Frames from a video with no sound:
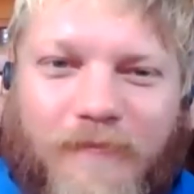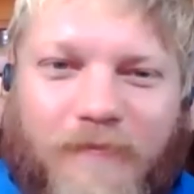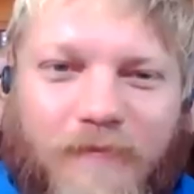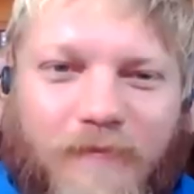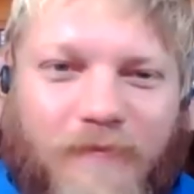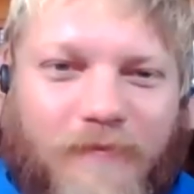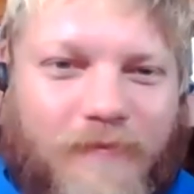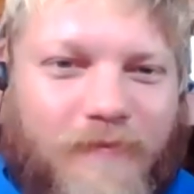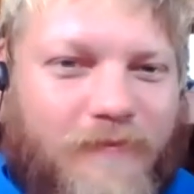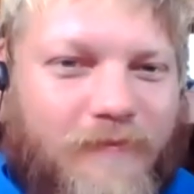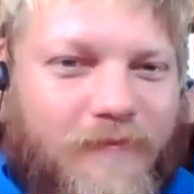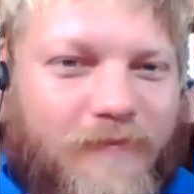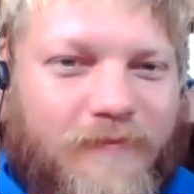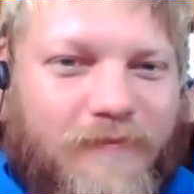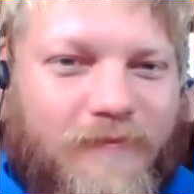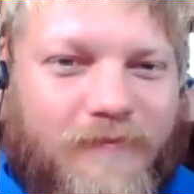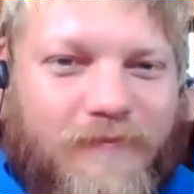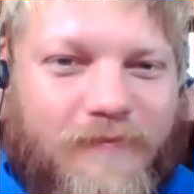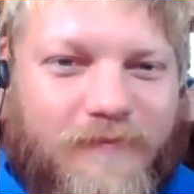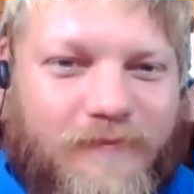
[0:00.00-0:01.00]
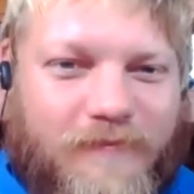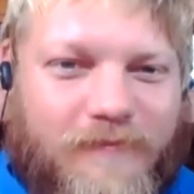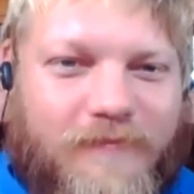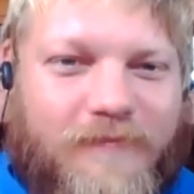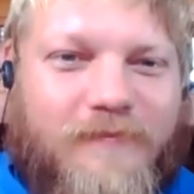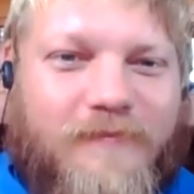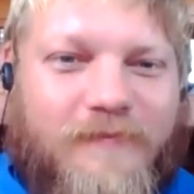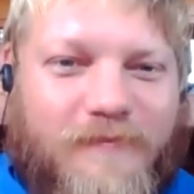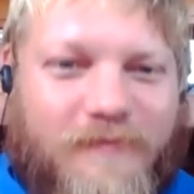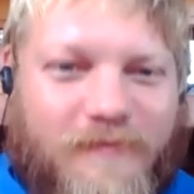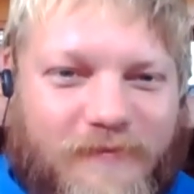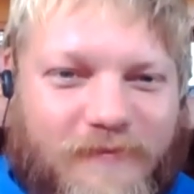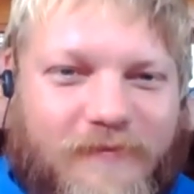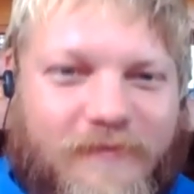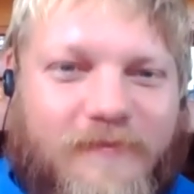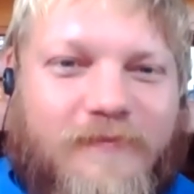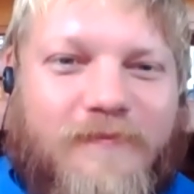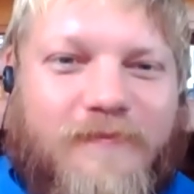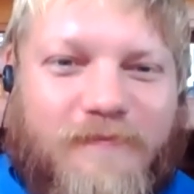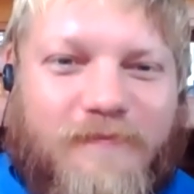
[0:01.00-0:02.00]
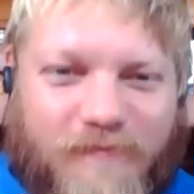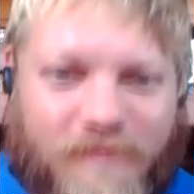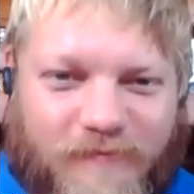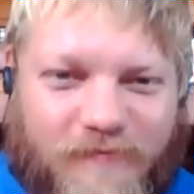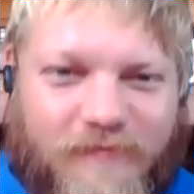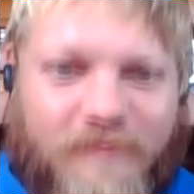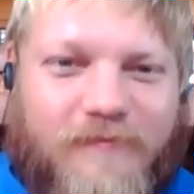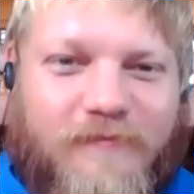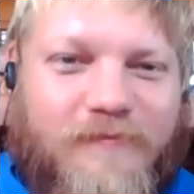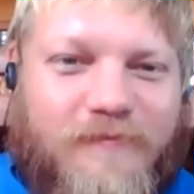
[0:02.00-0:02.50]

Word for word: my very first claim. And uh, and